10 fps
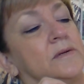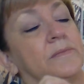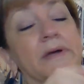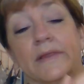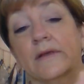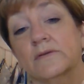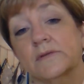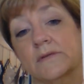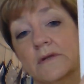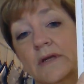but
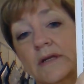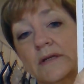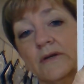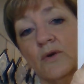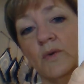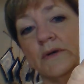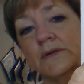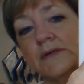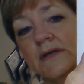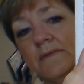there's like little
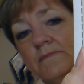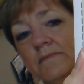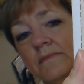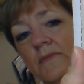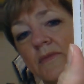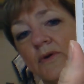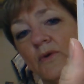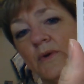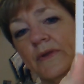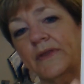quilts. See them? Little
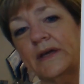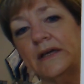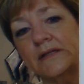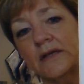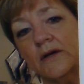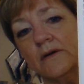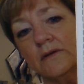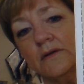quilt thingies there.